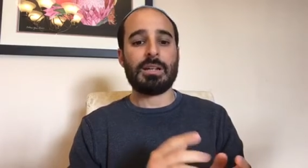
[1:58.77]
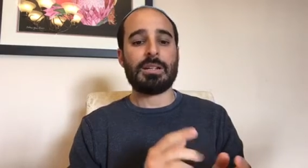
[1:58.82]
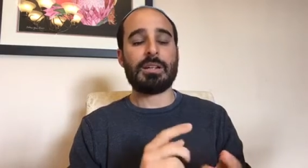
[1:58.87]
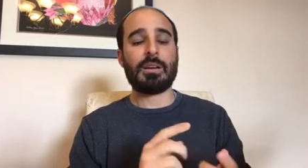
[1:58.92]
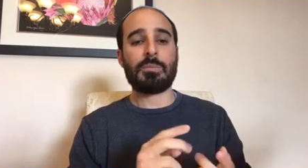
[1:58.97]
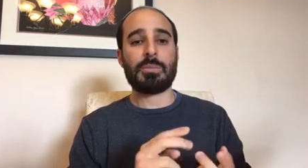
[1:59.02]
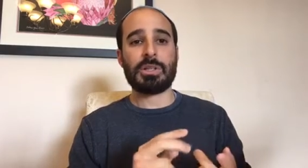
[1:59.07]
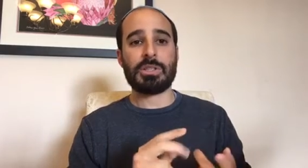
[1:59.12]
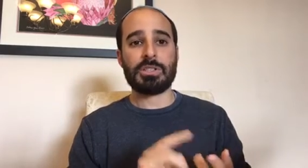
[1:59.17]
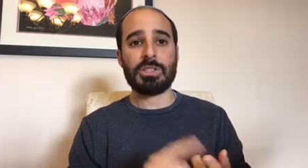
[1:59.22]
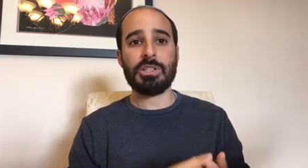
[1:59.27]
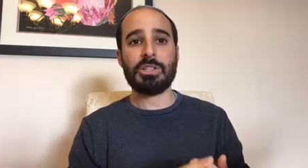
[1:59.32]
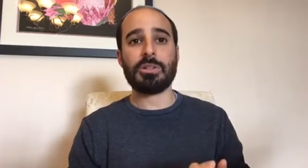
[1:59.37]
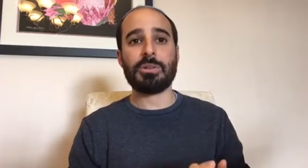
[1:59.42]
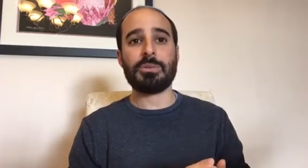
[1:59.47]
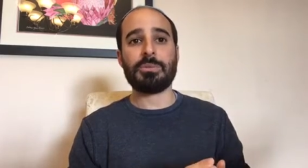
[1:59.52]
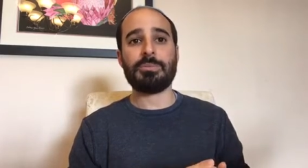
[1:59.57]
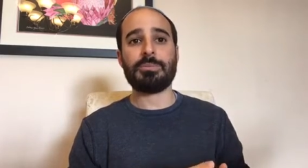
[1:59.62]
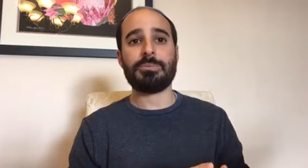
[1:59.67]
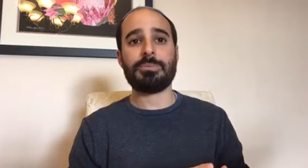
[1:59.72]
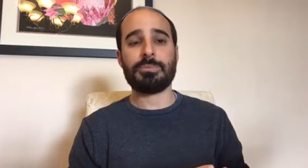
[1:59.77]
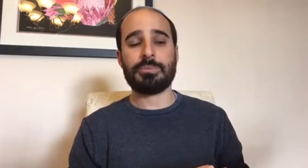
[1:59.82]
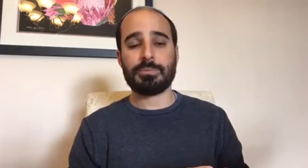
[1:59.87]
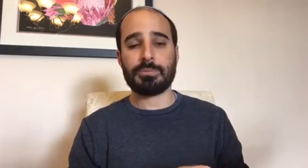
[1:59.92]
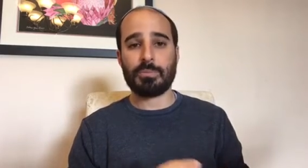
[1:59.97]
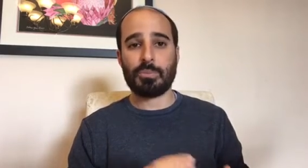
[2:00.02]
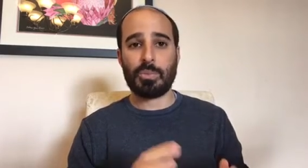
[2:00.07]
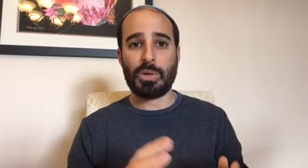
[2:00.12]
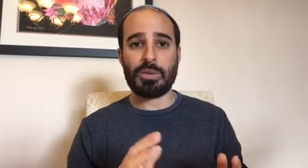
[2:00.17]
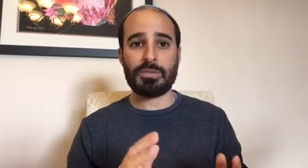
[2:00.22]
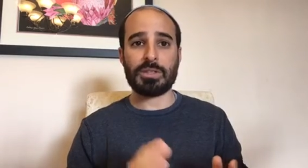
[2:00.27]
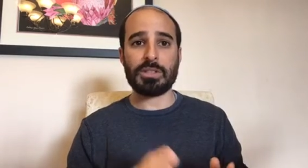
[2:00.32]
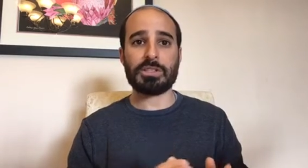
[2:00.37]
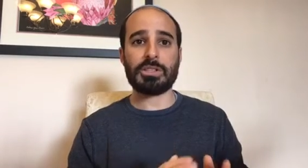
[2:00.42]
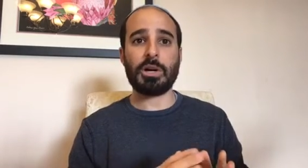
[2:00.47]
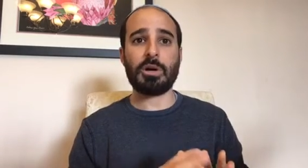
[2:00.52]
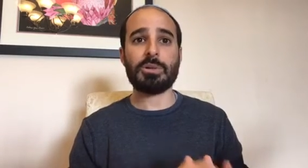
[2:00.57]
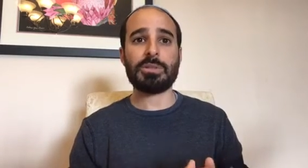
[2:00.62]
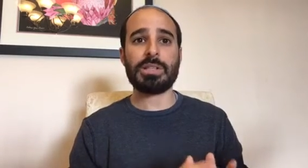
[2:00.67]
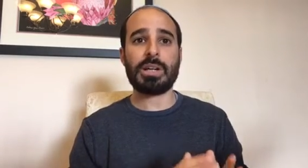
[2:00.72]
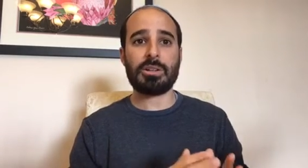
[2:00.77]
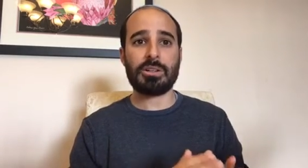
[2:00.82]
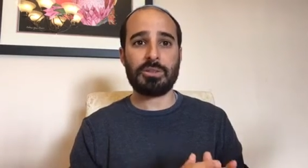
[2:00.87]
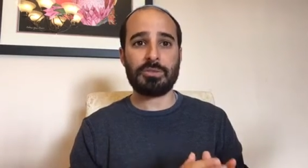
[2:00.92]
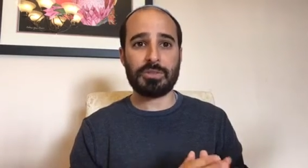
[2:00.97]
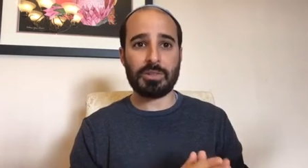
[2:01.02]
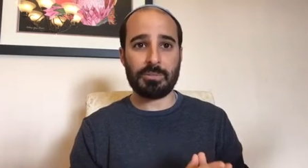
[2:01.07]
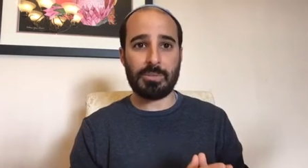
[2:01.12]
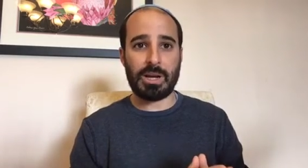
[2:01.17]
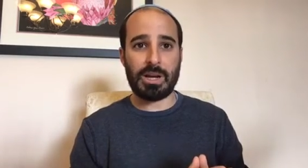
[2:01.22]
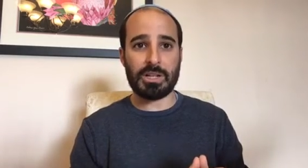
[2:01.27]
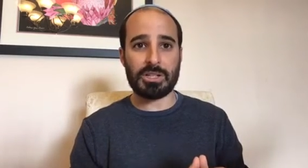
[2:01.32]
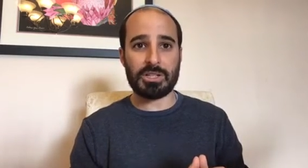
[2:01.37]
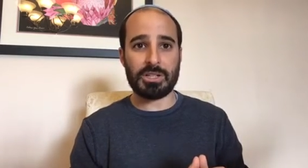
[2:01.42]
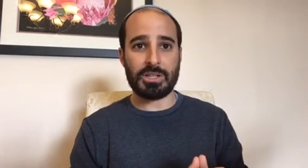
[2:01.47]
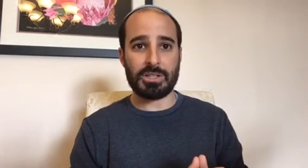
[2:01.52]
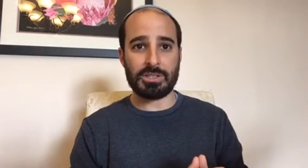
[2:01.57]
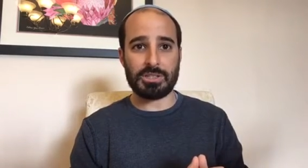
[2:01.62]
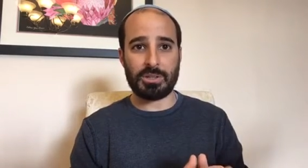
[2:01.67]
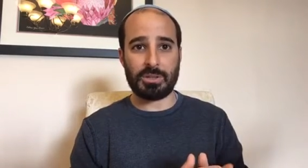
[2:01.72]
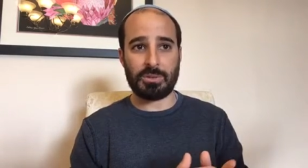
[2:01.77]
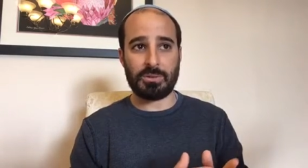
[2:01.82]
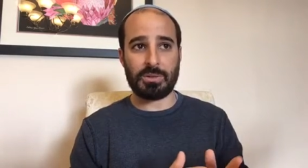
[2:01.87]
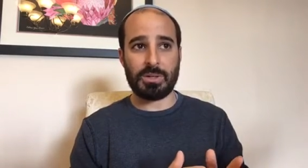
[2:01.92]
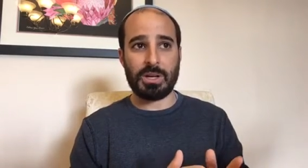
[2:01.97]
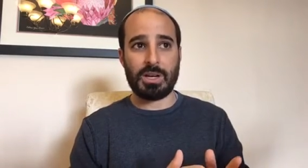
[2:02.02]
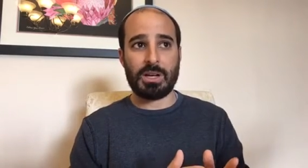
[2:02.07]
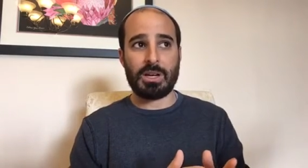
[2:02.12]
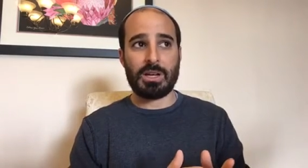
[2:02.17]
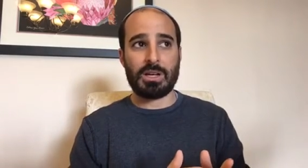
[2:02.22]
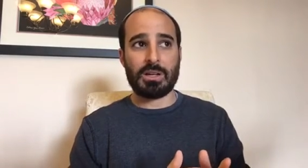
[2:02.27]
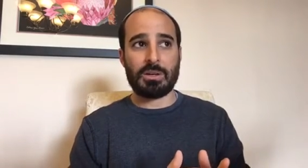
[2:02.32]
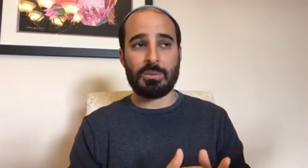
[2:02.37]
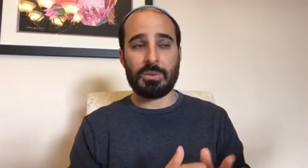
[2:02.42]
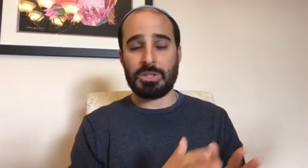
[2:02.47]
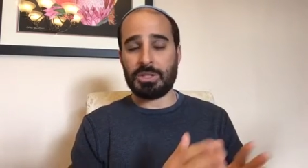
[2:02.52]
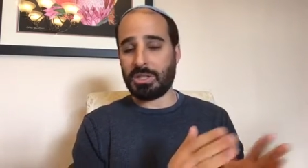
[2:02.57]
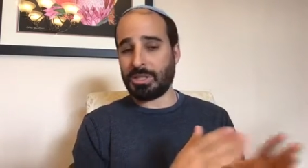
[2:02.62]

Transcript: Number 2, we have to tone down inflammation. So we